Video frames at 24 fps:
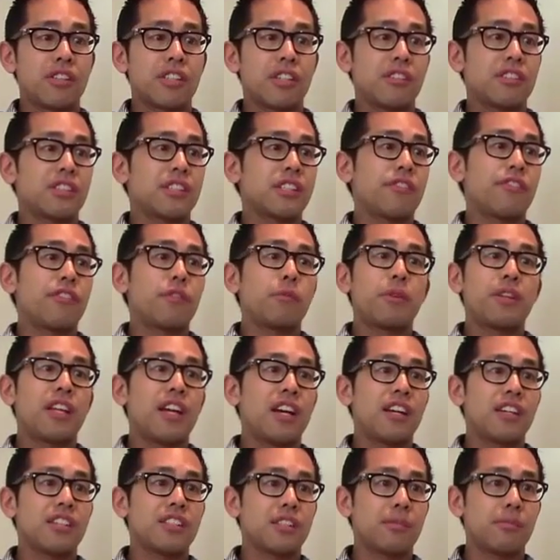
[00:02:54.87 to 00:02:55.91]
I suffered with
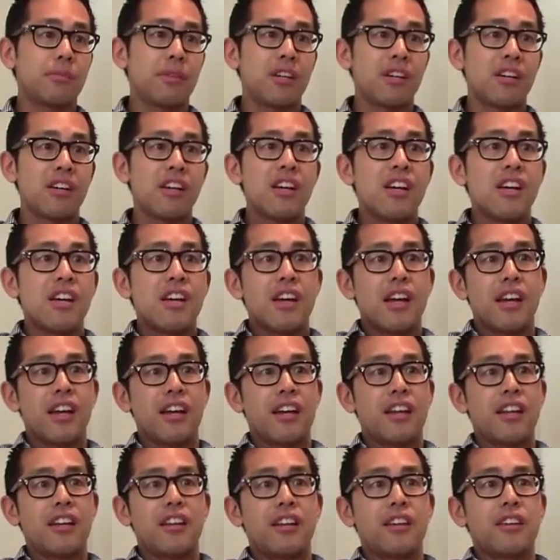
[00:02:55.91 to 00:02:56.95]
eczema,
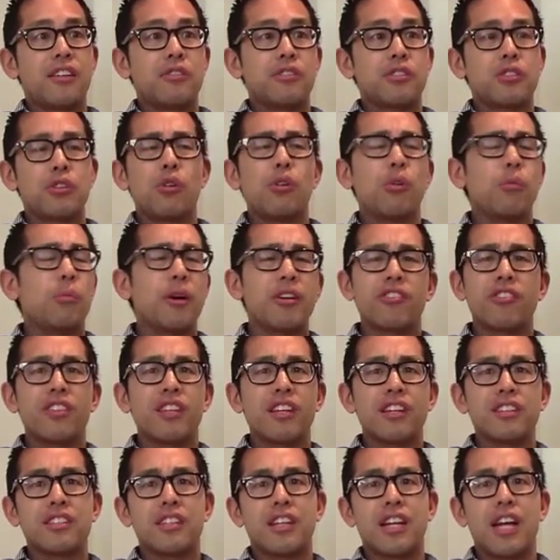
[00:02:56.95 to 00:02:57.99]
and there was a whole bunch of
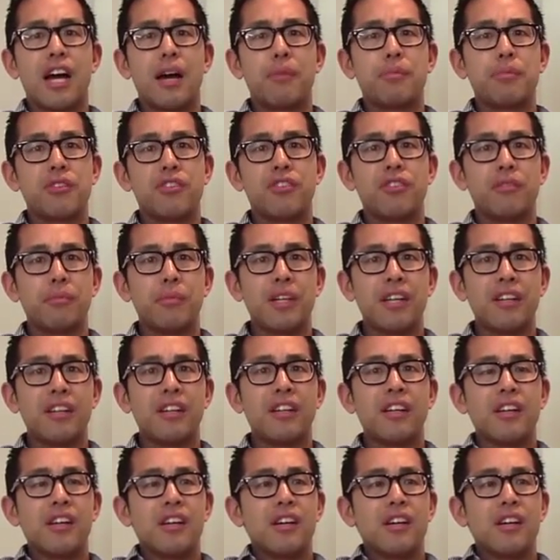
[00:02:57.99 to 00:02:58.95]
things that happened to me